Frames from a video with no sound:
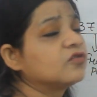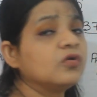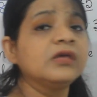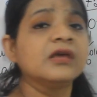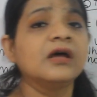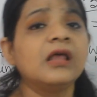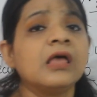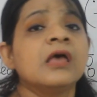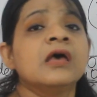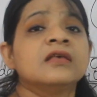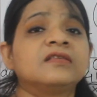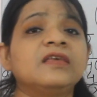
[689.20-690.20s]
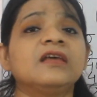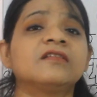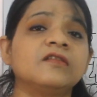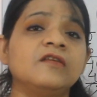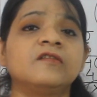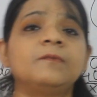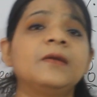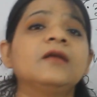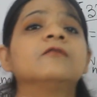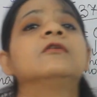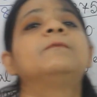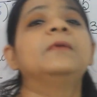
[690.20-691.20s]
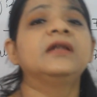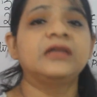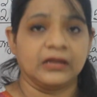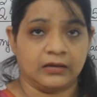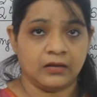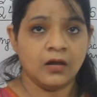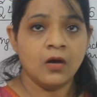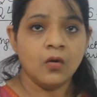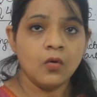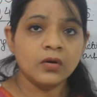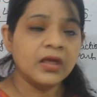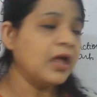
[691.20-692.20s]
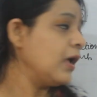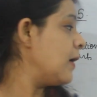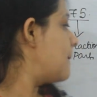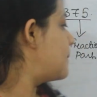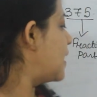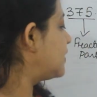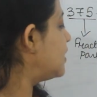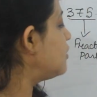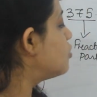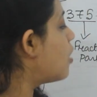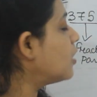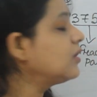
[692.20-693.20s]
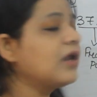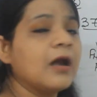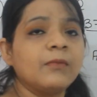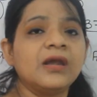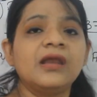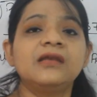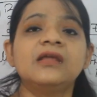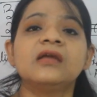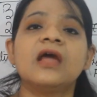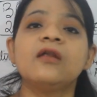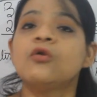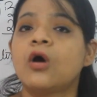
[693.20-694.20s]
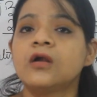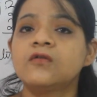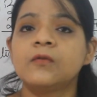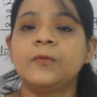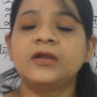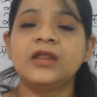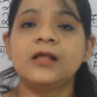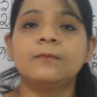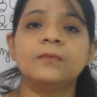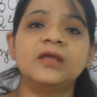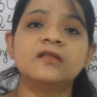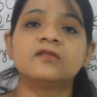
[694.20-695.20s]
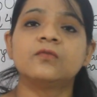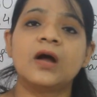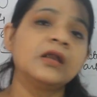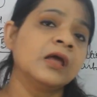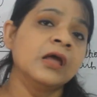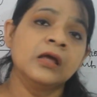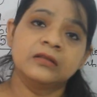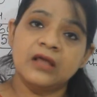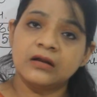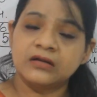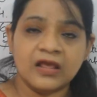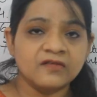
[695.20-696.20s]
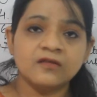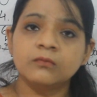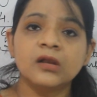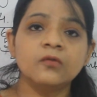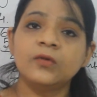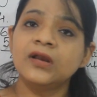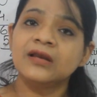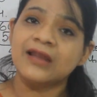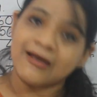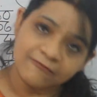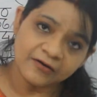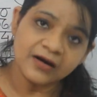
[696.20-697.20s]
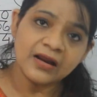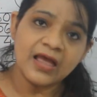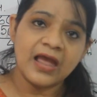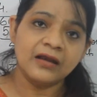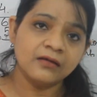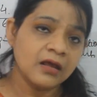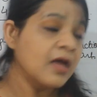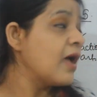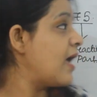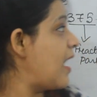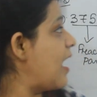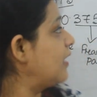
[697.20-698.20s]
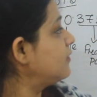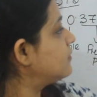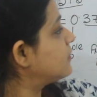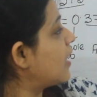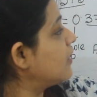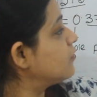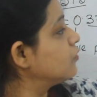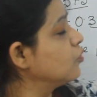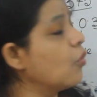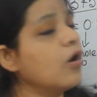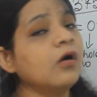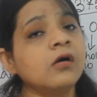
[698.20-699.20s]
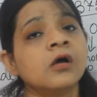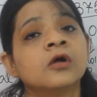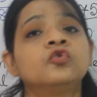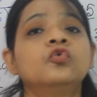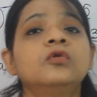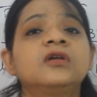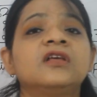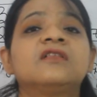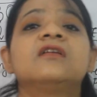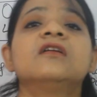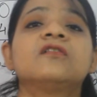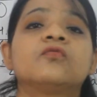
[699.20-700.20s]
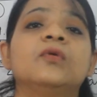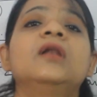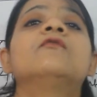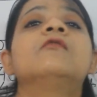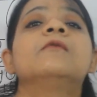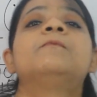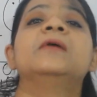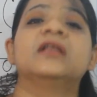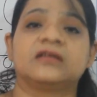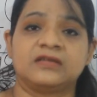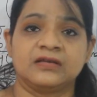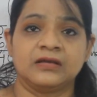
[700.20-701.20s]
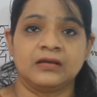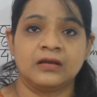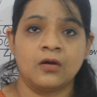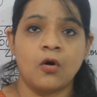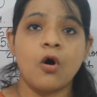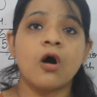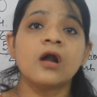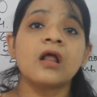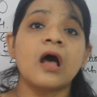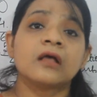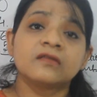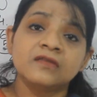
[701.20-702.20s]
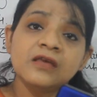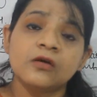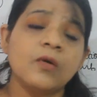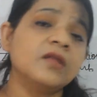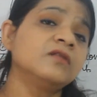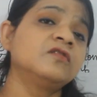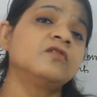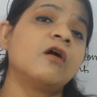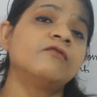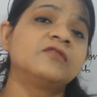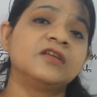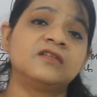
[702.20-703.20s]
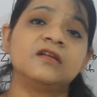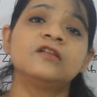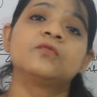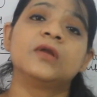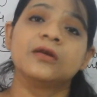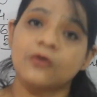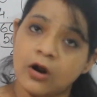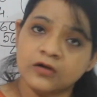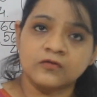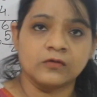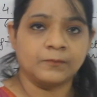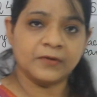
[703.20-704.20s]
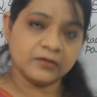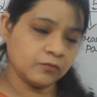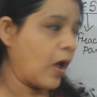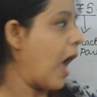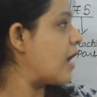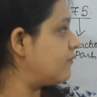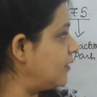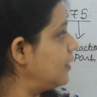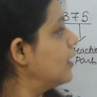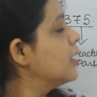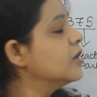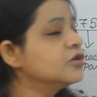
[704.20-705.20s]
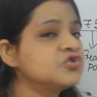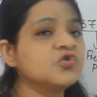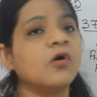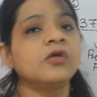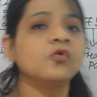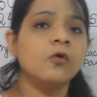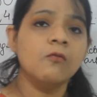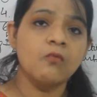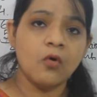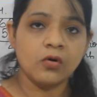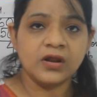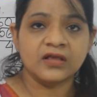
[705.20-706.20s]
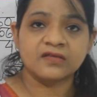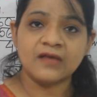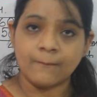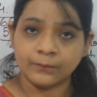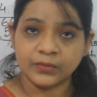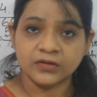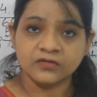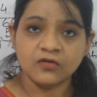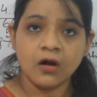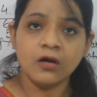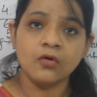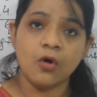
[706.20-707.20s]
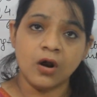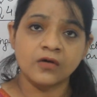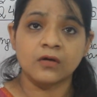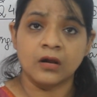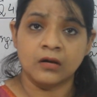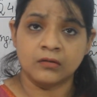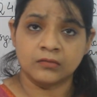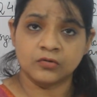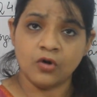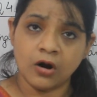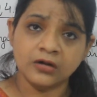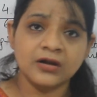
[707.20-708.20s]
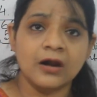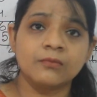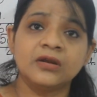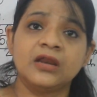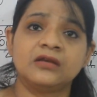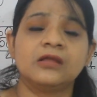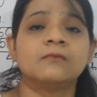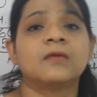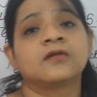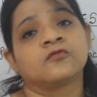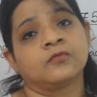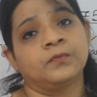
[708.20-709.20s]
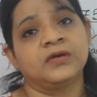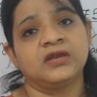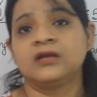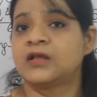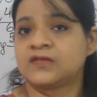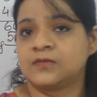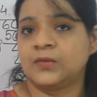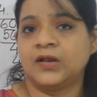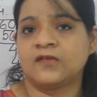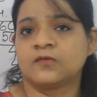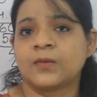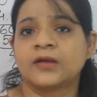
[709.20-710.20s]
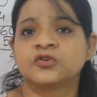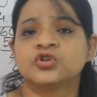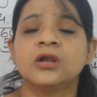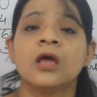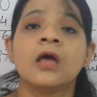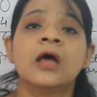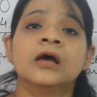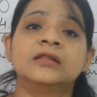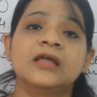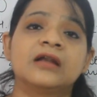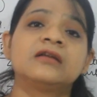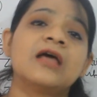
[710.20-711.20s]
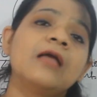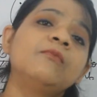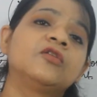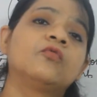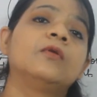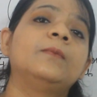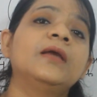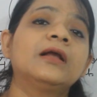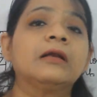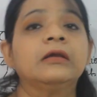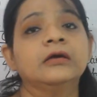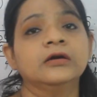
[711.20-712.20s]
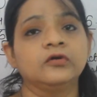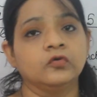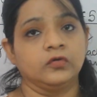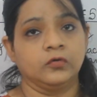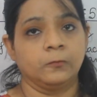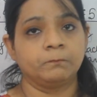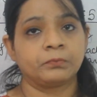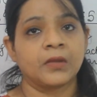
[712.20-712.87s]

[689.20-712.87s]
So here 6 is being repeating. Okay, but in non-terminating and non-repeating means what? The decimal will never end and that no two digits will repeat or a sequence of digits will not repeat. I will show you more examples on non-terminating but repeating decimal expansion. That time it will be clear to you.